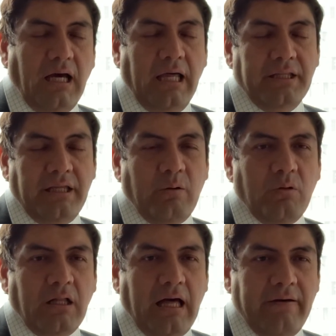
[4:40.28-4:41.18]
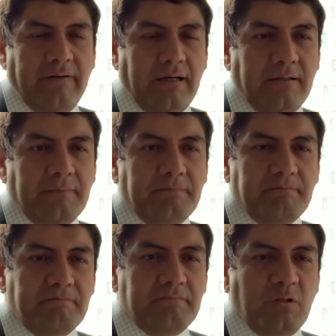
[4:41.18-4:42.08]
and they will have uh,
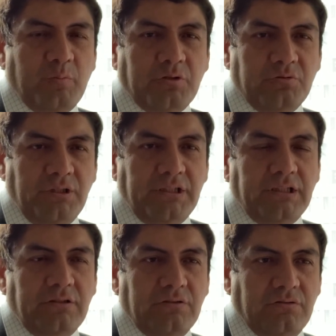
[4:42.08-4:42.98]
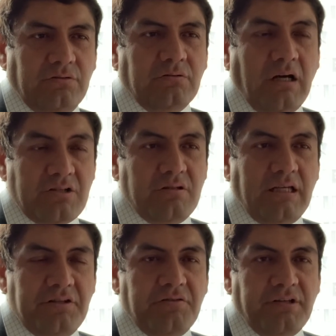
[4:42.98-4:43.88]
the opportunity to actually
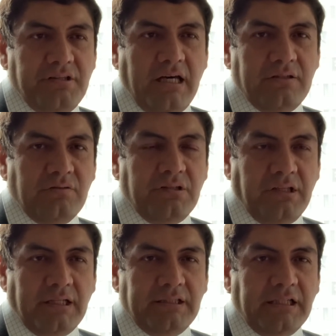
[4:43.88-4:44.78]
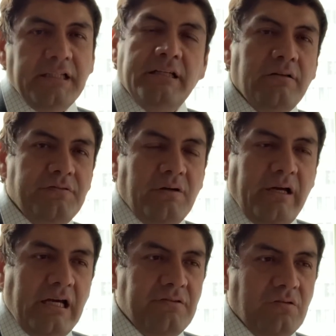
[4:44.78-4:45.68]
address that to the Secretary of the
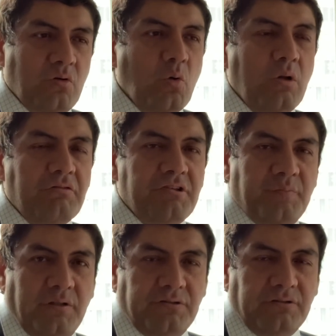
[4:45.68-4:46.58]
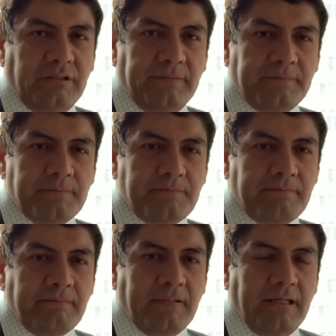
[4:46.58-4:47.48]
OAS, who will respond to them.
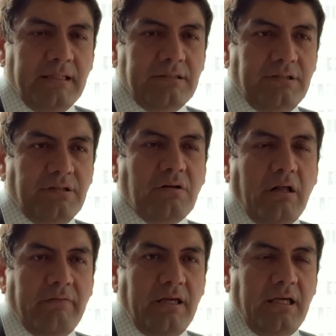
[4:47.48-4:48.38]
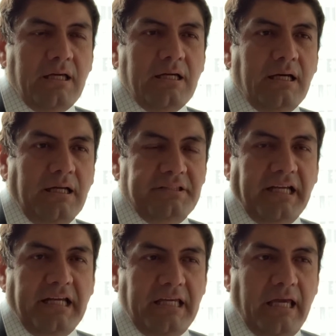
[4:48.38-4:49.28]
This is going to be at
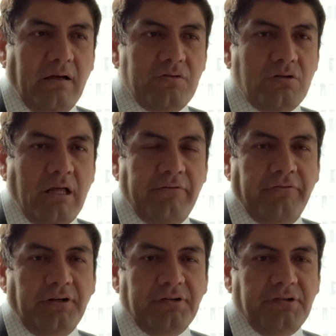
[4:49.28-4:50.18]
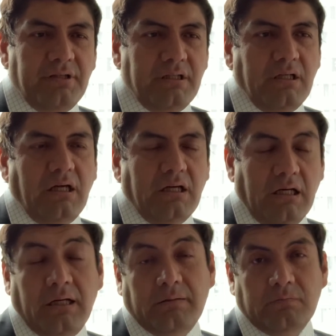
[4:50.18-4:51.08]
10 a.m. on July 1st.
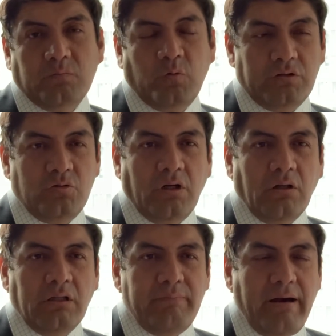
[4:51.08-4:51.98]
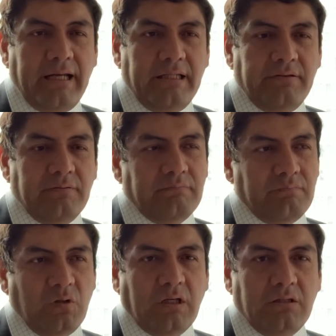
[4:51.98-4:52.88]
Um, you are all invited.
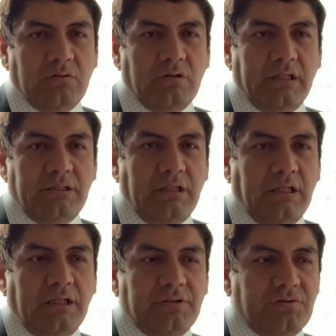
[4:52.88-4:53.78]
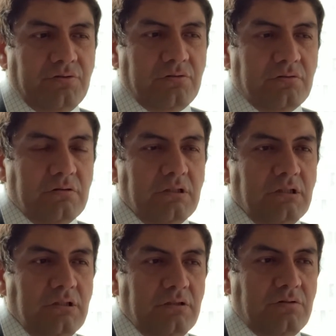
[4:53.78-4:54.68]
You can do it either through
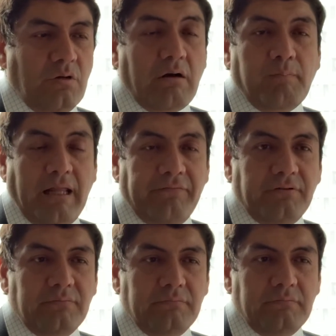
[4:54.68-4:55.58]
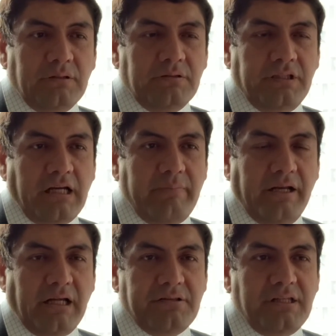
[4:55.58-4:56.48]
through our platform,
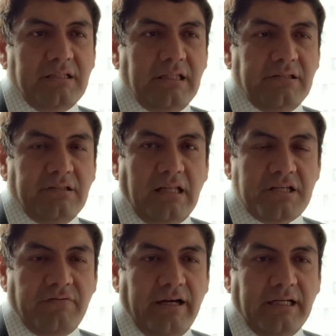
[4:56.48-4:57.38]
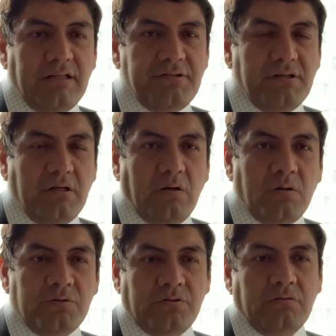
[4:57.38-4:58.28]
ticamericas.net slash finals,
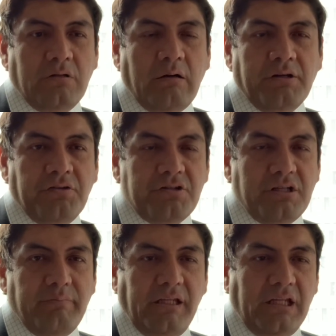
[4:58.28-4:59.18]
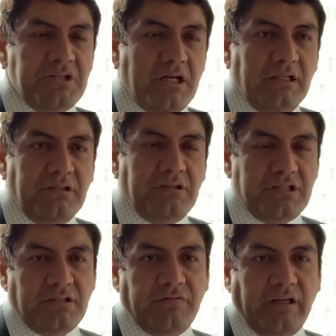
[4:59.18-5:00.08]
or through our social media channels such
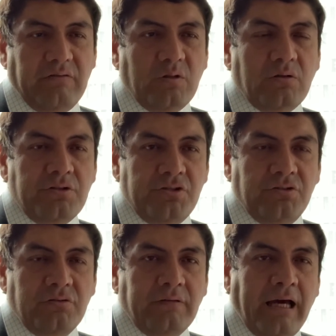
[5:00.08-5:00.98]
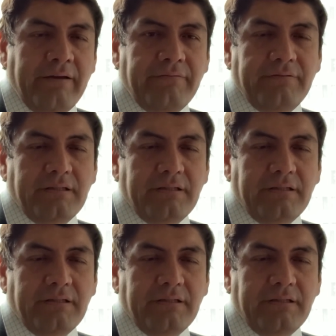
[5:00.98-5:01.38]
as Facebook or YouTube Live.